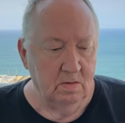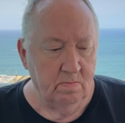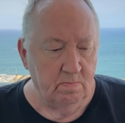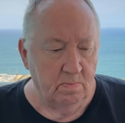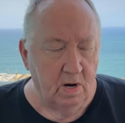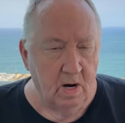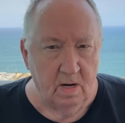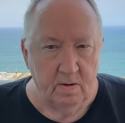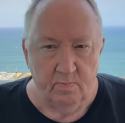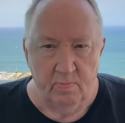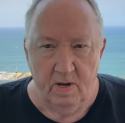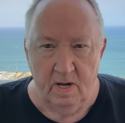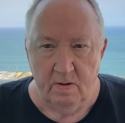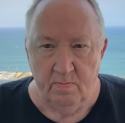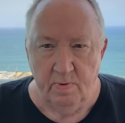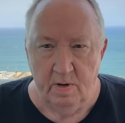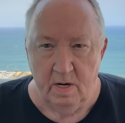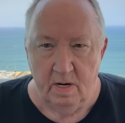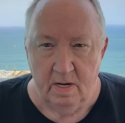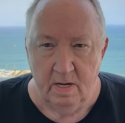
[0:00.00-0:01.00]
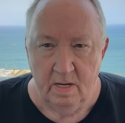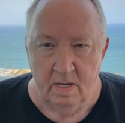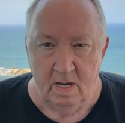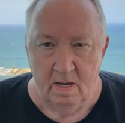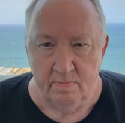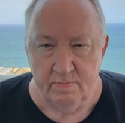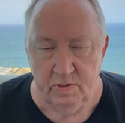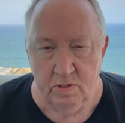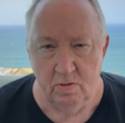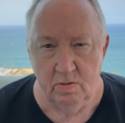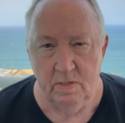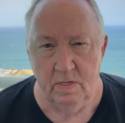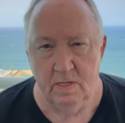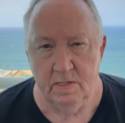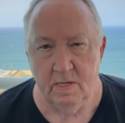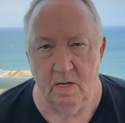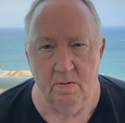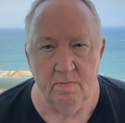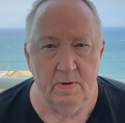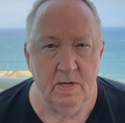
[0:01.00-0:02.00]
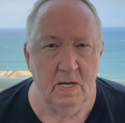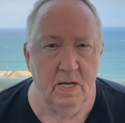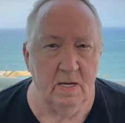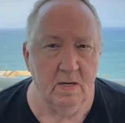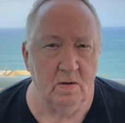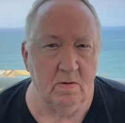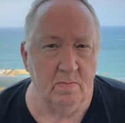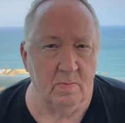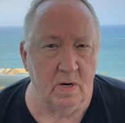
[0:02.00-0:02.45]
Mark Bradbury. I'm doing this update on